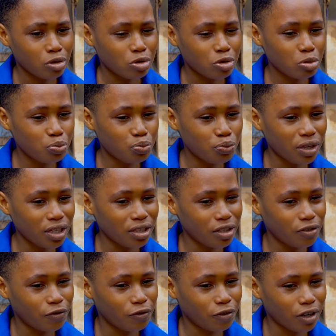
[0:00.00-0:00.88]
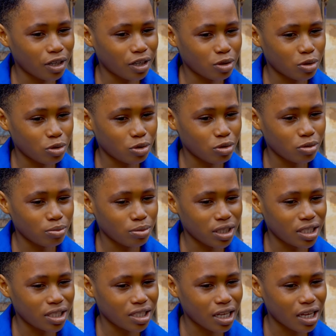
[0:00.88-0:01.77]
to be the first to
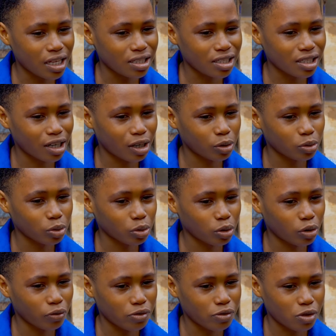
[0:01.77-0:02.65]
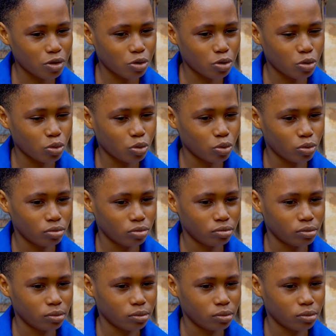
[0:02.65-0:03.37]
be sent out of school.